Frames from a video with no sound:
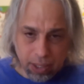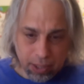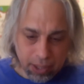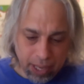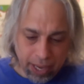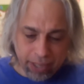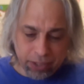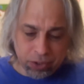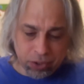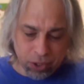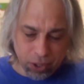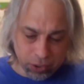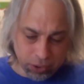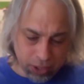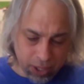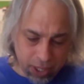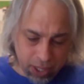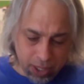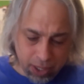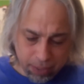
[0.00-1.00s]
I took
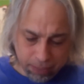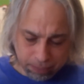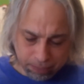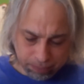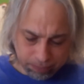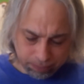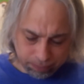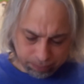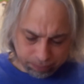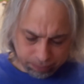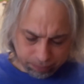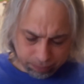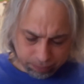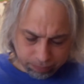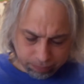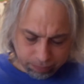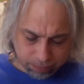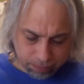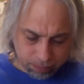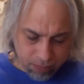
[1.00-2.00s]
the
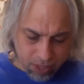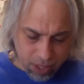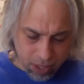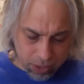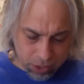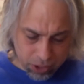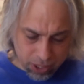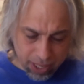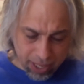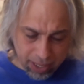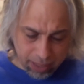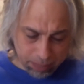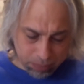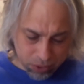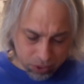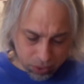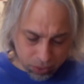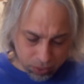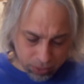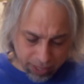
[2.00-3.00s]
time
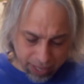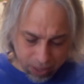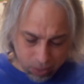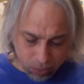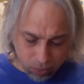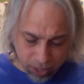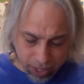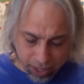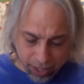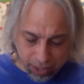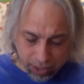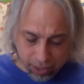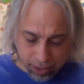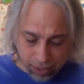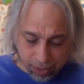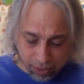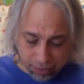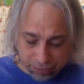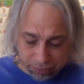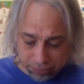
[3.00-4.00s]
to get rid
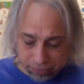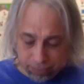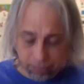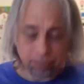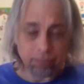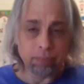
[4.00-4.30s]
of